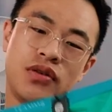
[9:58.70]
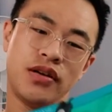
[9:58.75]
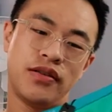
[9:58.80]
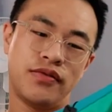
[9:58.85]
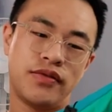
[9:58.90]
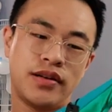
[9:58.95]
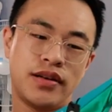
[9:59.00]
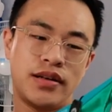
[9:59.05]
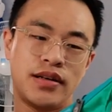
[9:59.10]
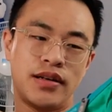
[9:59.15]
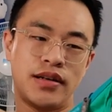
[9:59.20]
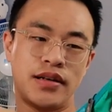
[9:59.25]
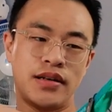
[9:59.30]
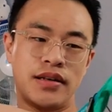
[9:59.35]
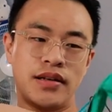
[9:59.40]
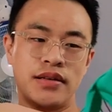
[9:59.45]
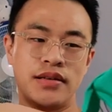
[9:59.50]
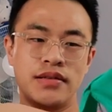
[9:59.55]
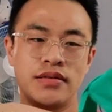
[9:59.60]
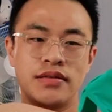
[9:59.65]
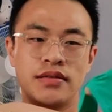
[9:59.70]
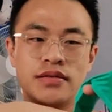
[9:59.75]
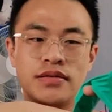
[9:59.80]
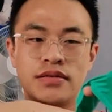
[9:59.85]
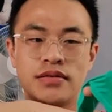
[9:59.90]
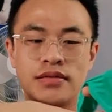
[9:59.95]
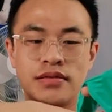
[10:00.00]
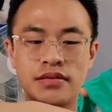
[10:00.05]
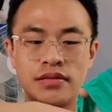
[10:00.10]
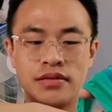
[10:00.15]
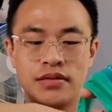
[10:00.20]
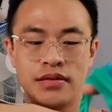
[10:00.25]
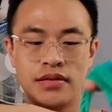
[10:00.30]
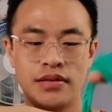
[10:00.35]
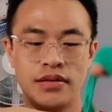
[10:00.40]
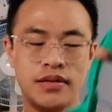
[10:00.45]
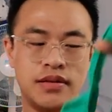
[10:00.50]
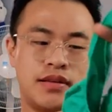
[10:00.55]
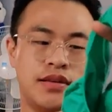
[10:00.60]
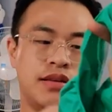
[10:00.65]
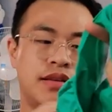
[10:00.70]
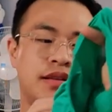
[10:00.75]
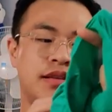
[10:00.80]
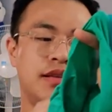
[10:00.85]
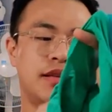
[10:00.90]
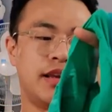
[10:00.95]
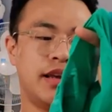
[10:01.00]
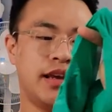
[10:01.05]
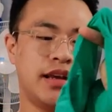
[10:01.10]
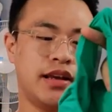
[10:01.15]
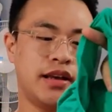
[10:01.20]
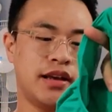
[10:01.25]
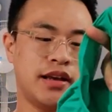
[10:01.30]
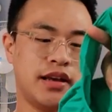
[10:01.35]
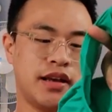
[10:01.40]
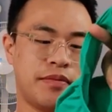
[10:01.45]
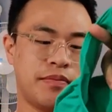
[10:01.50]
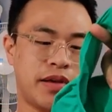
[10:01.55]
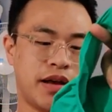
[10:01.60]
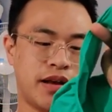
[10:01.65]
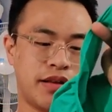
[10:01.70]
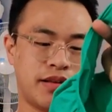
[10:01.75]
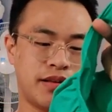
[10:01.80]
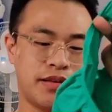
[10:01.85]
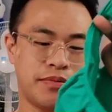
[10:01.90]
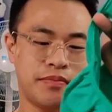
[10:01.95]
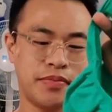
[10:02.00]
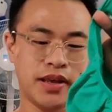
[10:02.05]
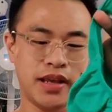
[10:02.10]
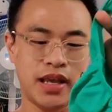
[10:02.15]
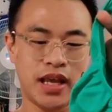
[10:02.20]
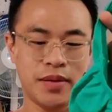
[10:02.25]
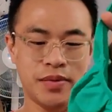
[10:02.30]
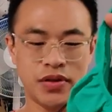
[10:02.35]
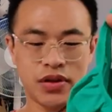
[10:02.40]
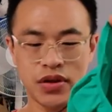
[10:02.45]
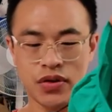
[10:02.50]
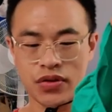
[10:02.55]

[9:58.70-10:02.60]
of a thing about being able to